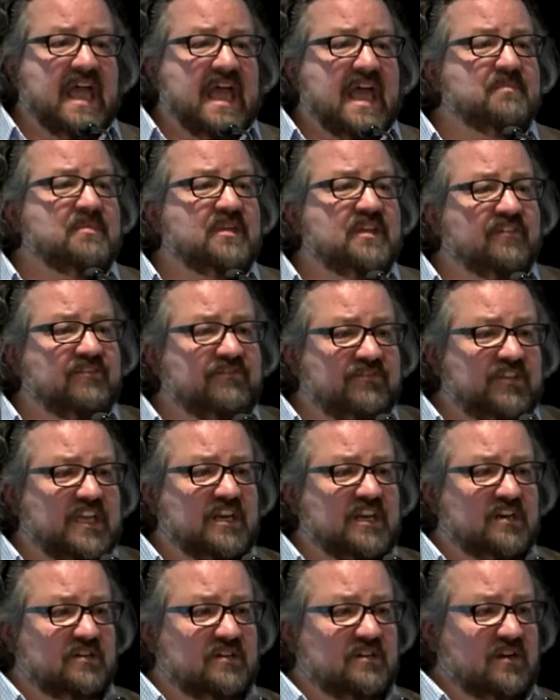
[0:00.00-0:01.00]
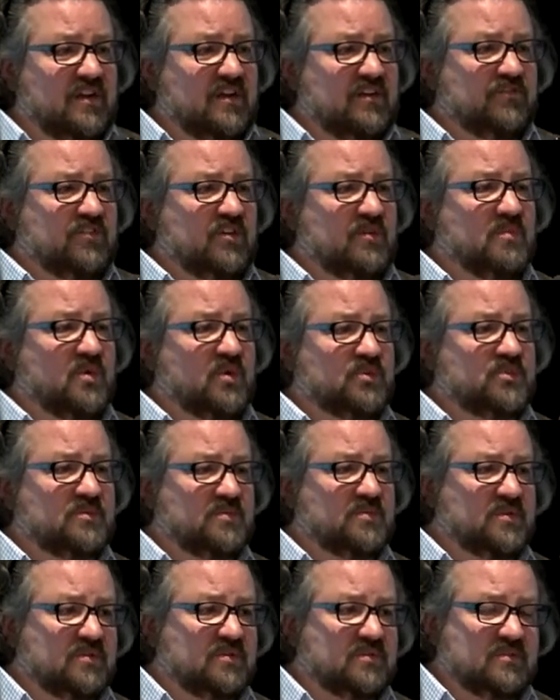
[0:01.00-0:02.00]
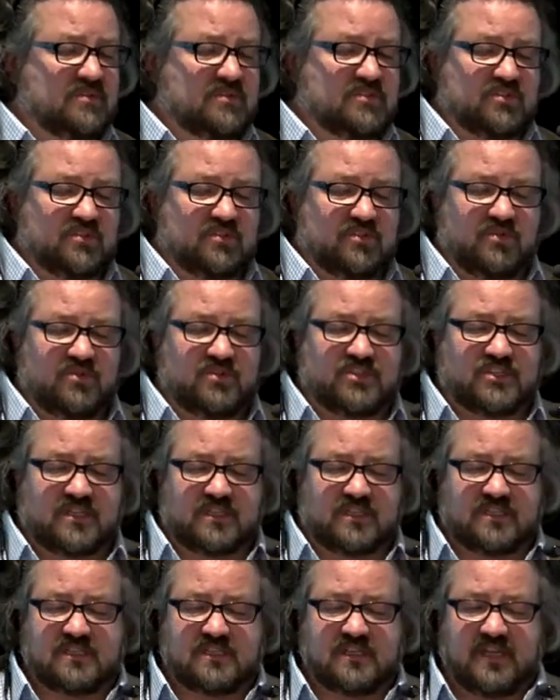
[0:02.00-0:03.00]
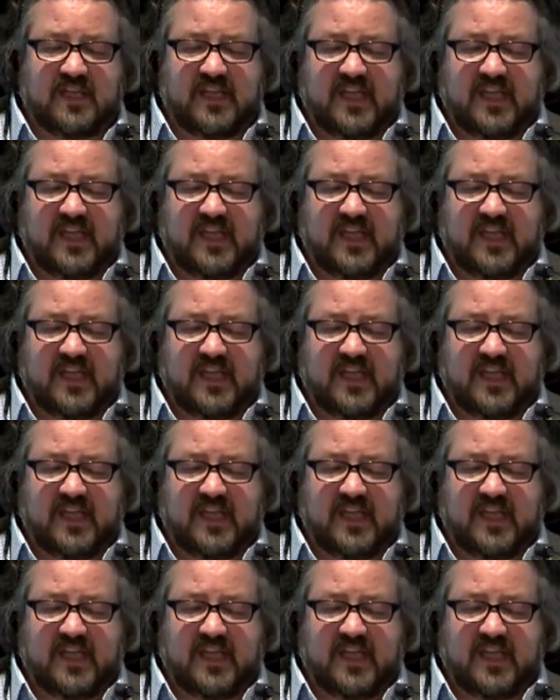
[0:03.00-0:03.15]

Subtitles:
and be a feeder for multiple solutions.